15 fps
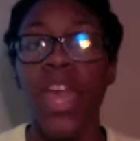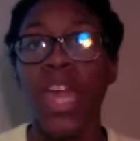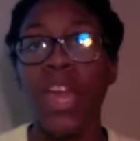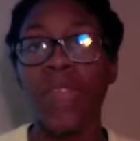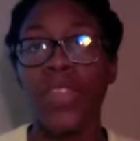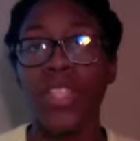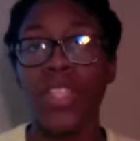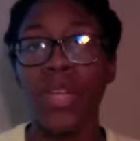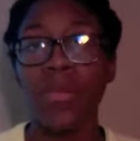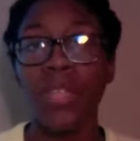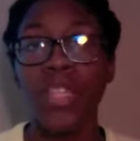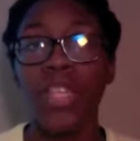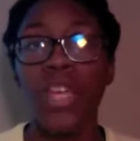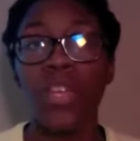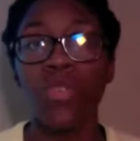If it's
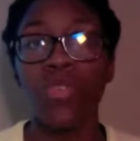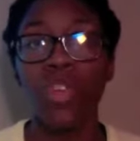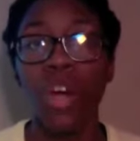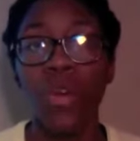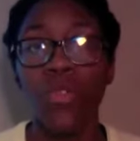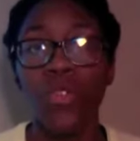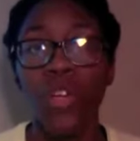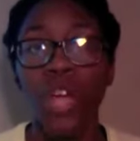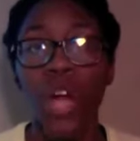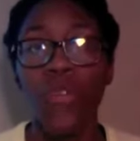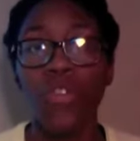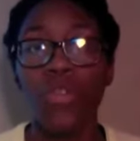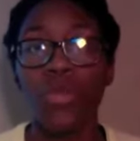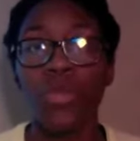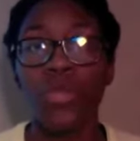something that you don't feel
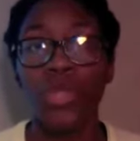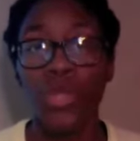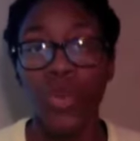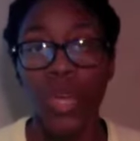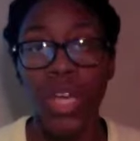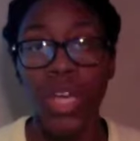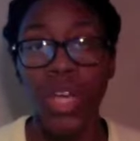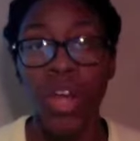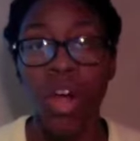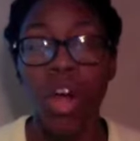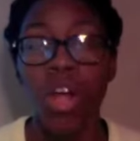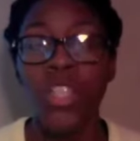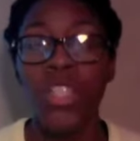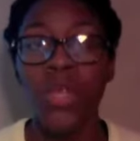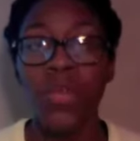comfortable doing
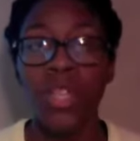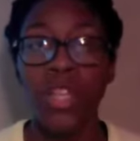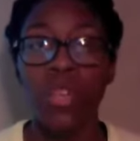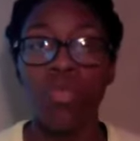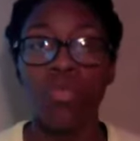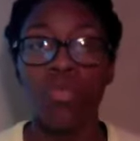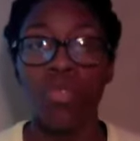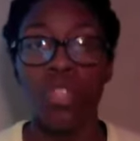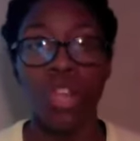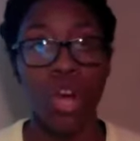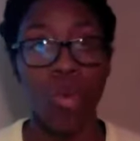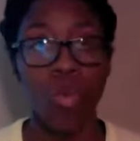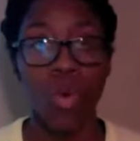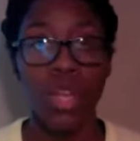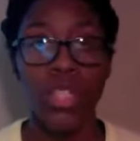or something you
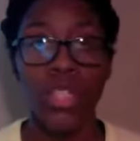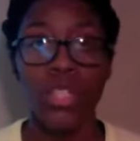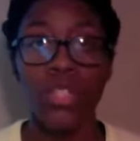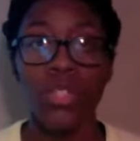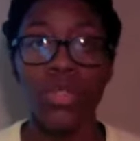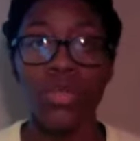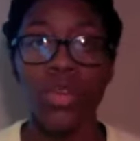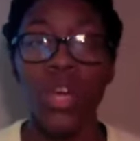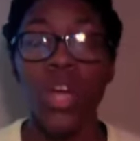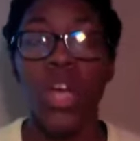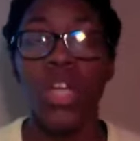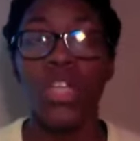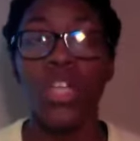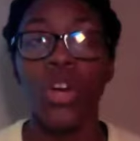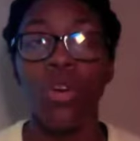don't want to do,
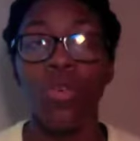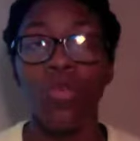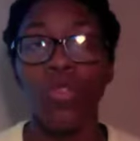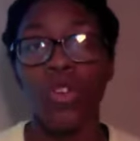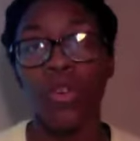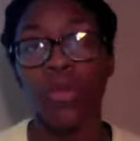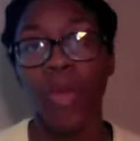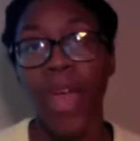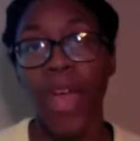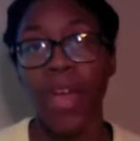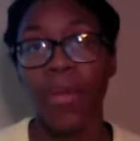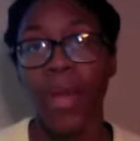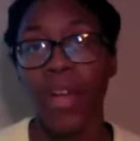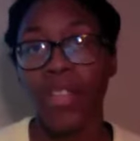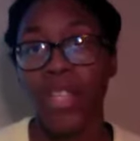don't feel bad
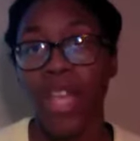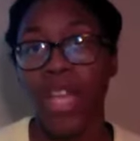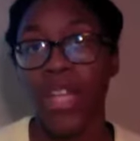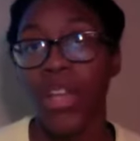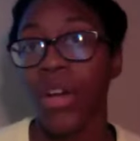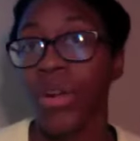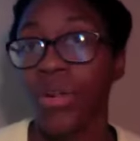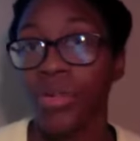about saying no.